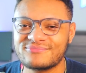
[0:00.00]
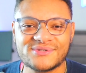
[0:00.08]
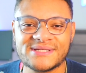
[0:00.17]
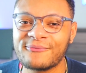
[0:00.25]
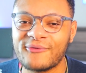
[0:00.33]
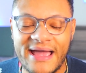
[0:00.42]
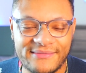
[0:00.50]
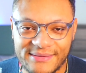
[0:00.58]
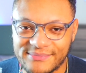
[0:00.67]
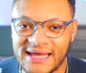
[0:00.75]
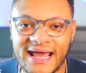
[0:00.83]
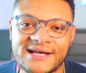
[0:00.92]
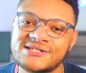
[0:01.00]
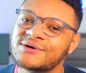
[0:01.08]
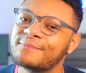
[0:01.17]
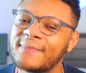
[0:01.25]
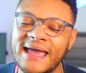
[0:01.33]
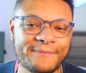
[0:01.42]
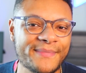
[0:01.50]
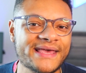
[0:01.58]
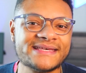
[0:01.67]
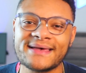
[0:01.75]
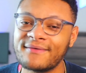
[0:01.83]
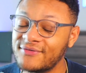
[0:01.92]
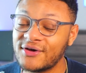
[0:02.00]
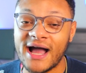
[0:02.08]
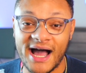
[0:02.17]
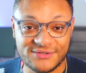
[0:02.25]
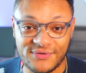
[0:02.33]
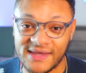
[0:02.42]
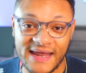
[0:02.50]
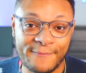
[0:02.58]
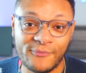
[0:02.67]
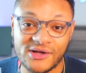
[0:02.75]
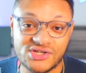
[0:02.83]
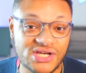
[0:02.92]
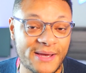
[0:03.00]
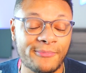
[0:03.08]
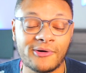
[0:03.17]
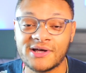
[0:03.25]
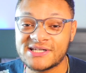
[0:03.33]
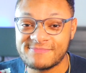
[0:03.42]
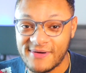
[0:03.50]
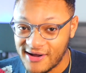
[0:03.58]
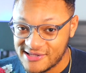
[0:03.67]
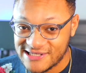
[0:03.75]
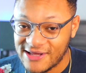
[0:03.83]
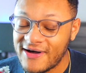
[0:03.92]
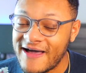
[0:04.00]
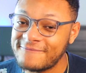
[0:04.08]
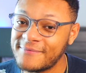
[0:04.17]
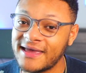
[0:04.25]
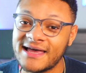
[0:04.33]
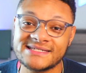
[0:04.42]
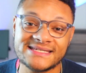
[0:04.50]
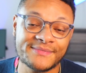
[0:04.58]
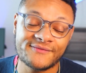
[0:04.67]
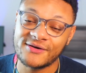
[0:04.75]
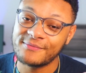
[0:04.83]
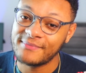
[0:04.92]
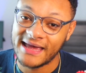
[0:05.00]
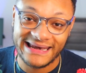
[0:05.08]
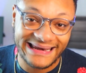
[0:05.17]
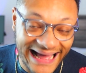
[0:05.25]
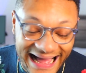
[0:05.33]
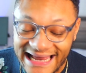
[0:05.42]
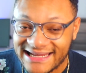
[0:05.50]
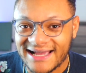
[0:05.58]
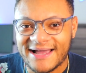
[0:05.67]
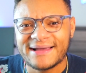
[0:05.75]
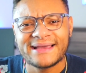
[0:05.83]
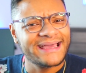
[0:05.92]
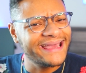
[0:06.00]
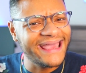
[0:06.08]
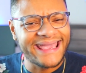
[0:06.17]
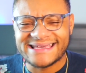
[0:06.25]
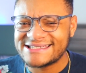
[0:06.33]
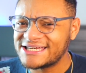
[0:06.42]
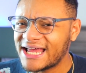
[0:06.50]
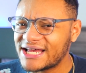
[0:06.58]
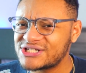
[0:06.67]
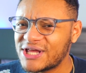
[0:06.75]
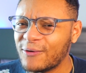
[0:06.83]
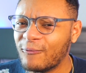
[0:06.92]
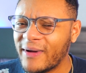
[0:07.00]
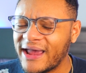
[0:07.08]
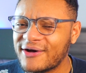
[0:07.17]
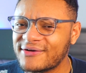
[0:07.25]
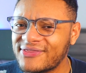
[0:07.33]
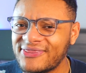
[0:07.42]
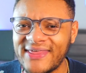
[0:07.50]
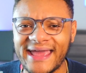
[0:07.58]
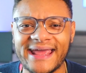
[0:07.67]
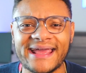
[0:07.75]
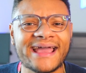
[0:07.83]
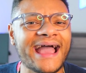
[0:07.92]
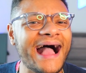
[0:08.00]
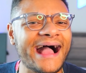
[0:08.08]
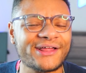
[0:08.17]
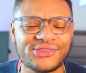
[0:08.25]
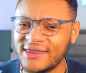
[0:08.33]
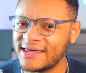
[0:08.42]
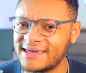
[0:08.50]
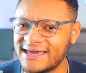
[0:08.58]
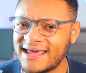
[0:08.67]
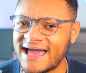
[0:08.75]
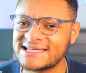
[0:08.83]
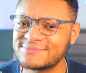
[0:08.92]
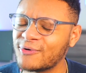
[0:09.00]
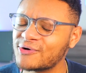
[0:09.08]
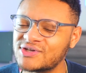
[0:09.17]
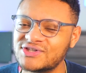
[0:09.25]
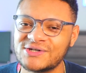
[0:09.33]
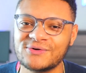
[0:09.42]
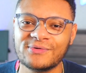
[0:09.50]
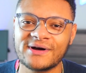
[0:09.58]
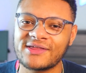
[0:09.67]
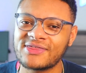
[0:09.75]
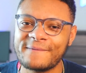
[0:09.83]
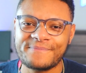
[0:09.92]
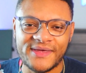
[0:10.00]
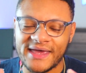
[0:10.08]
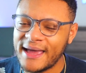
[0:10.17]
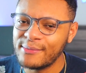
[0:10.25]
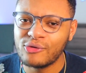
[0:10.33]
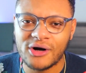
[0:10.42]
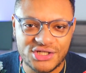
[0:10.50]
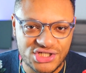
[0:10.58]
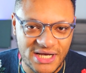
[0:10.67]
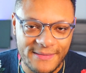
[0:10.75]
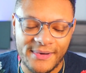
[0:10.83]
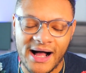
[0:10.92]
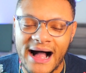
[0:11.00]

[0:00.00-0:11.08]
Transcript: some random day. So maybe some of you guys with an M1 chip will experience low FPS, some of you may not. It's just a weird thing. I think it has more to do with the M1 chip